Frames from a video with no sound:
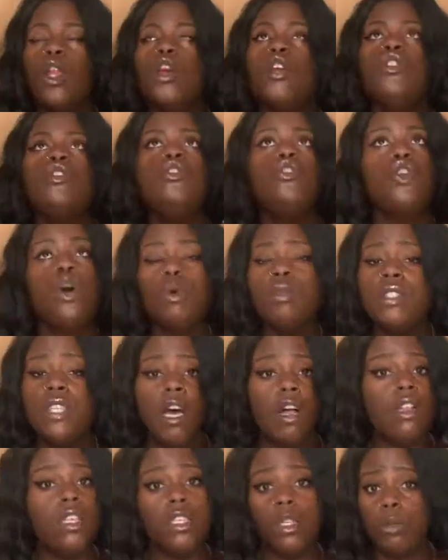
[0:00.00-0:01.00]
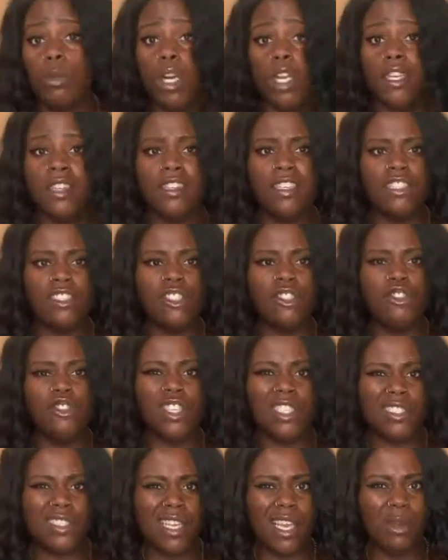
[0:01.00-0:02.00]
don't tell anyone. This is
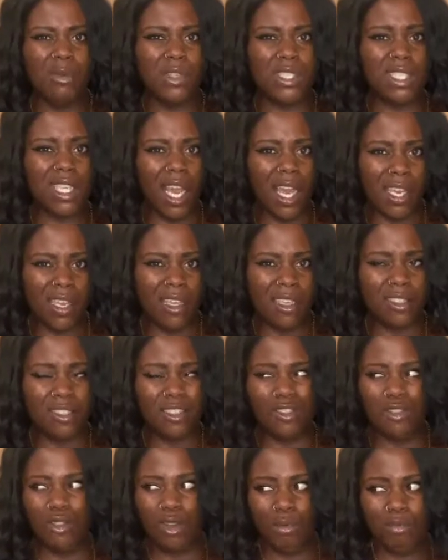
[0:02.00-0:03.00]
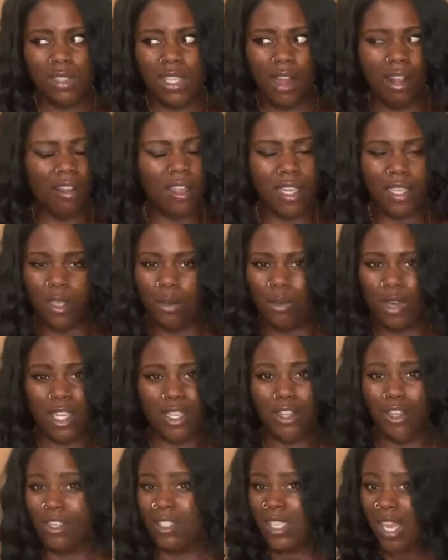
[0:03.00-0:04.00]
just like with diets. Don't tell anyone
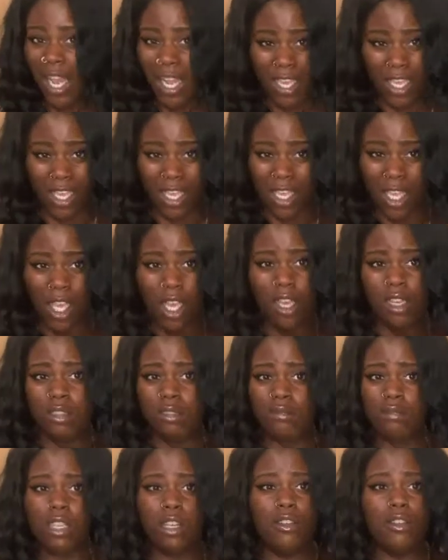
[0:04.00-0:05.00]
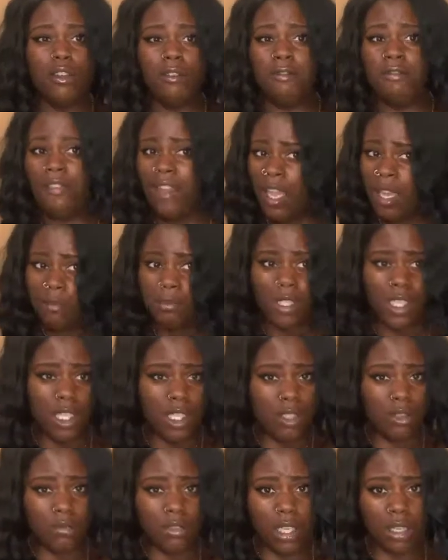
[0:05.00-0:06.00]
your diet. Don't tell your family.
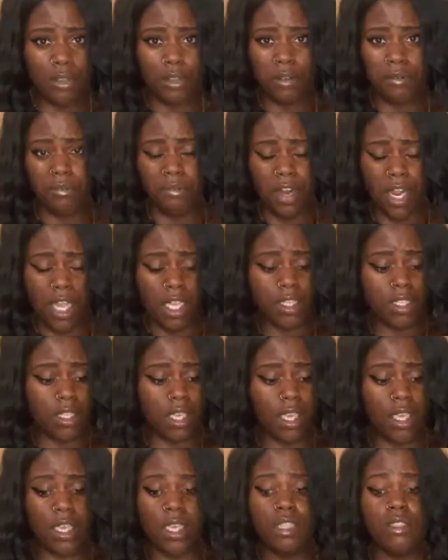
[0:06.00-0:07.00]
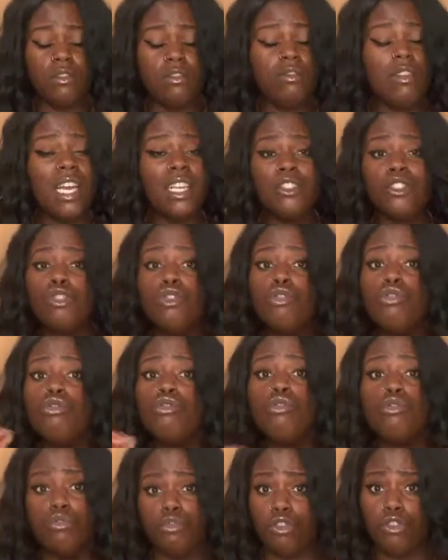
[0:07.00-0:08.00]
Don't tell your friends. Like, that's
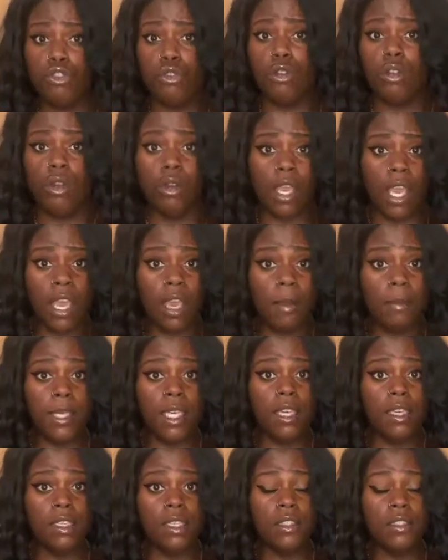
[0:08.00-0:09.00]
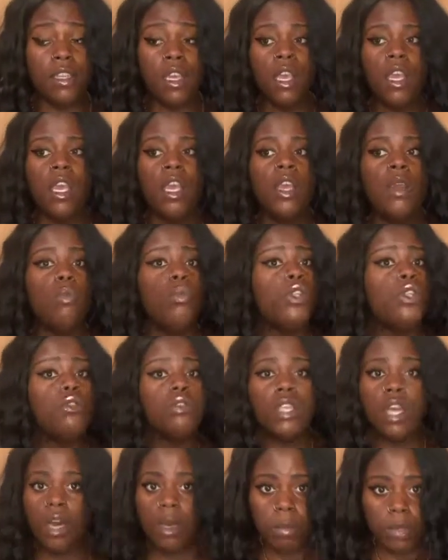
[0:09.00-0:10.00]
crucial, okay? Because when you
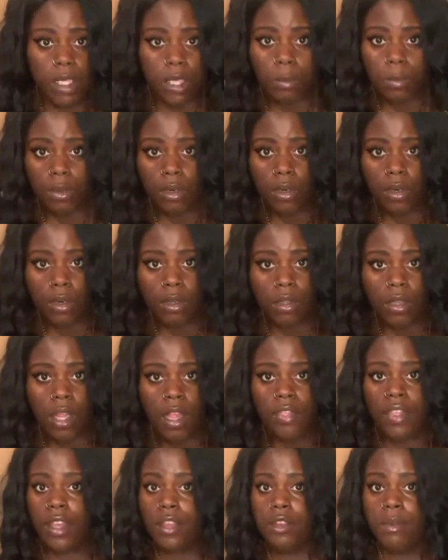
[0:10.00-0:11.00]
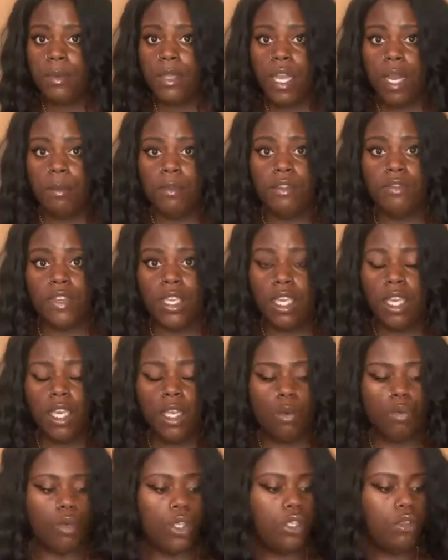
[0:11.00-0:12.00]
tell people that you're becoming
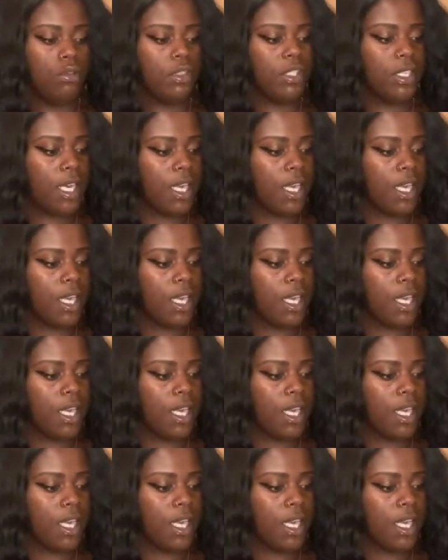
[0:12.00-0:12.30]
vegan, when you say